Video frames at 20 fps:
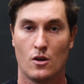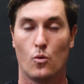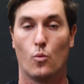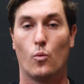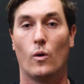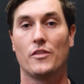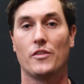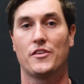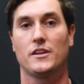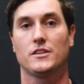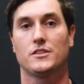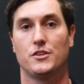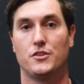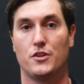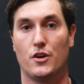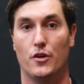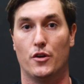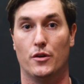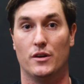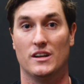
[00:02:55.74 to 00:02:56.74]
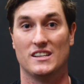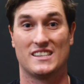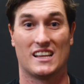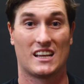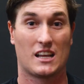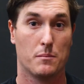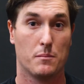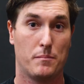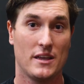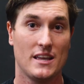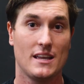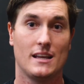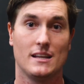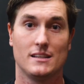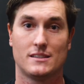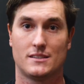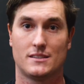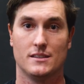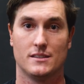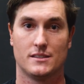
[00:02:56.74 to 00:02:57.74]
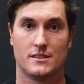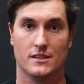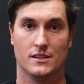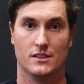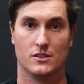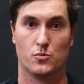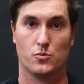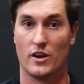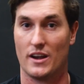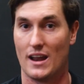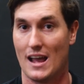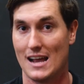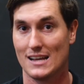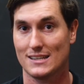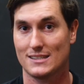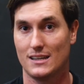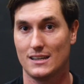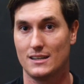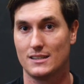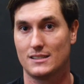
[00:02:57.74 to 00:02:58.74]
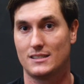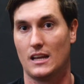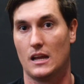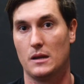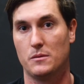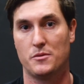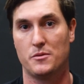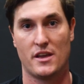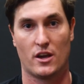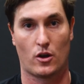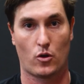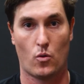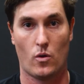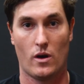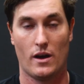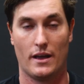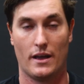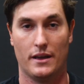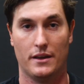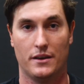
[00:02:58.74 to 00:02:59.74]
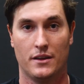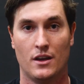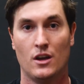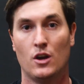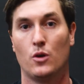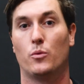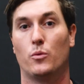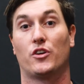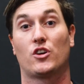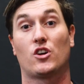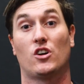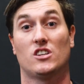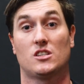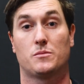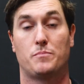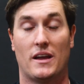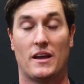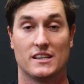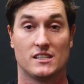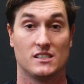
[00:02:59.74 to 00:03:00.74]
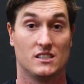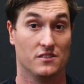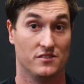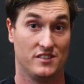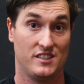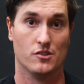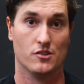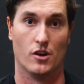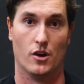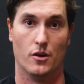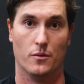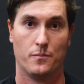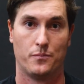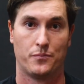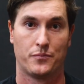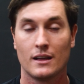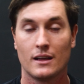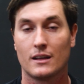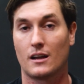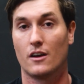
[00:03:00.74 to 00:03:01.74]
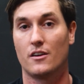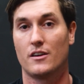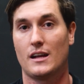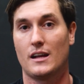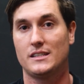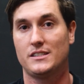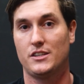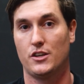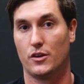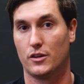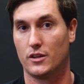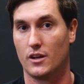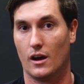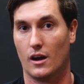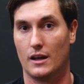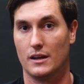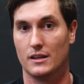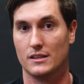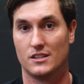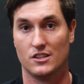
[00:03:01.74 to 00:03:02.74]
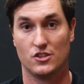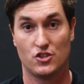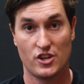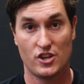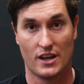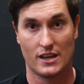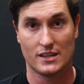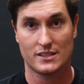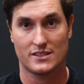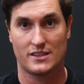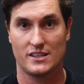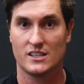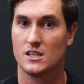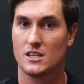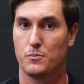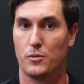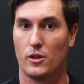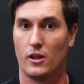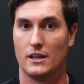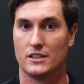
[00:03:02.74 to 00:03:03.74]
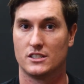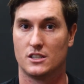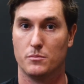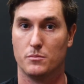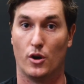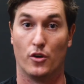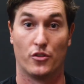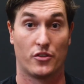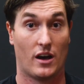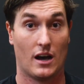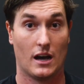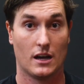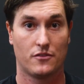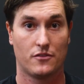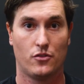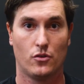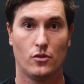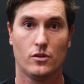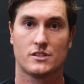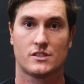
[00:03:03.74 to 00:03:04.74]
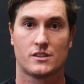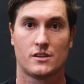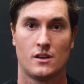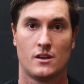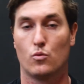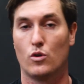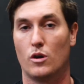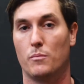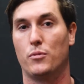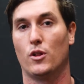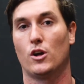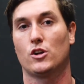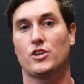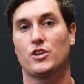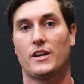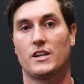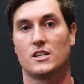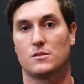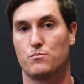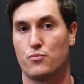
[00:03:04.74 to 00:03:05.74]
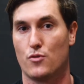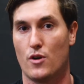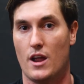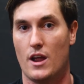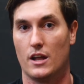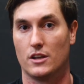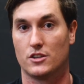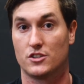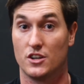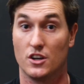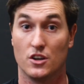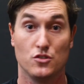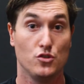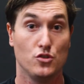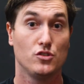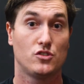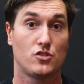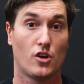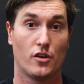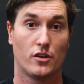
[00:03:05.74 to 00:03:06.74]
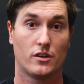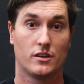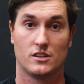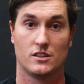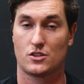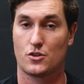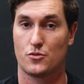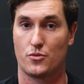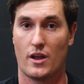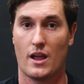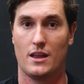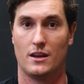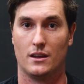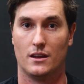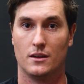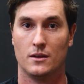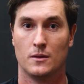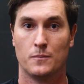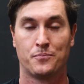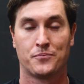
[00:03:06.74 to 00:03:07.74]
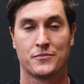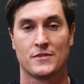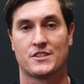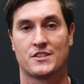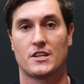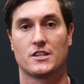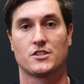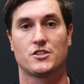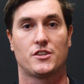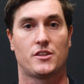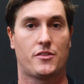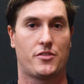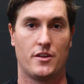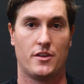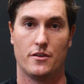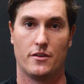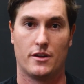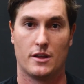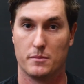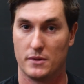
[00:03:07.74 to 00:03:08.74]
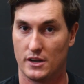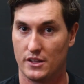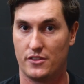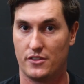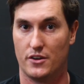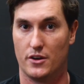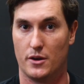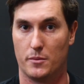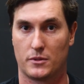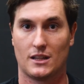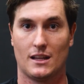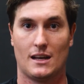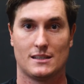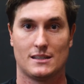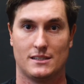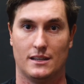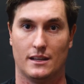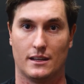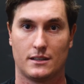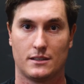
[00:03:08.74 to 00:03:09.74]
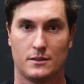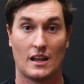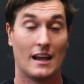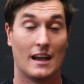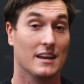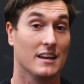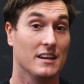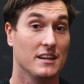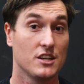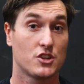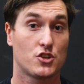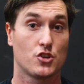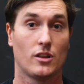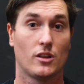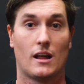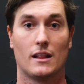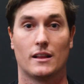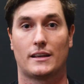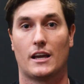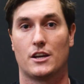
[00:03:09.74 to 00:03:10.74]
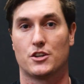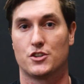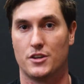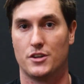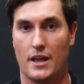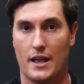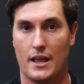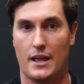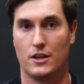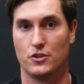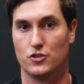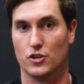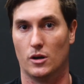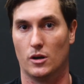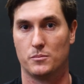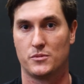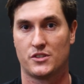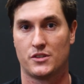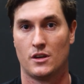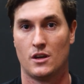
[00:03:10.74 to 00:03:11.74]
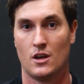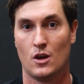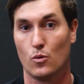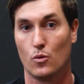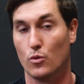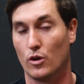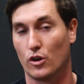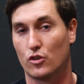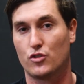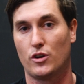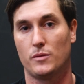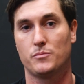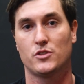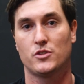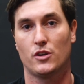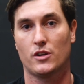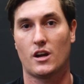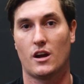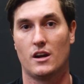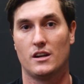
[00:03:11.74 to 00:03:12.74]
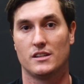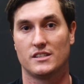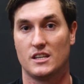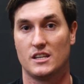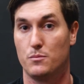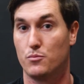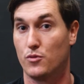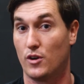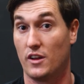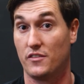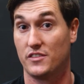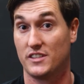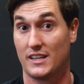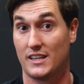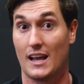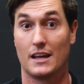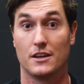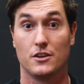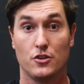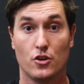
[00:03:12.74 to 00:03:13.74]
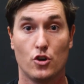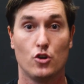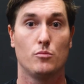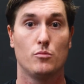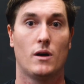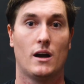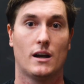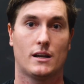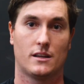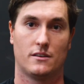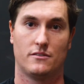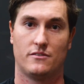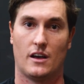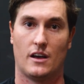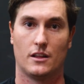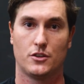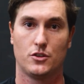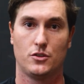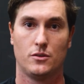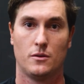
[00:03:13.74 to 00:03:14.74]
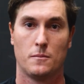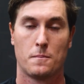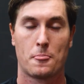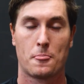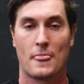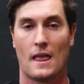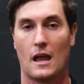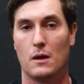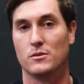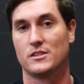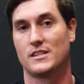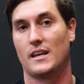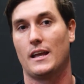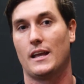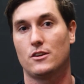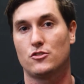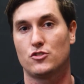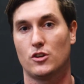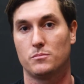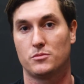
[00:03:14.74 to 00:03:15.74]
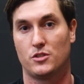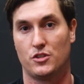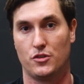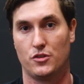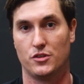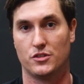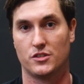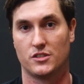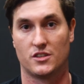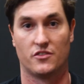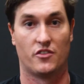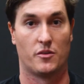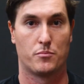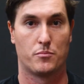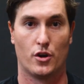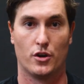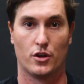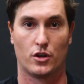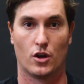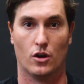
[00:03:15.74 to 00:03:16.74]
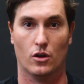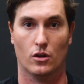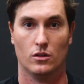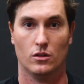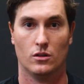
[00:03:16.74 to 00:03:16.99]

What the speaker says: One thing to note is there can be instances where an asset is deemed to be acquired with a cost basis of zero. Current ATO guidance suggests this applies to both hard forks, where a blockchain is branched and a new token is created, such as Ethereum and Ethereum Classic, and initial allocation airdrops, where a cryptocurrency previously had no market value and was airdropped to users of a protocol.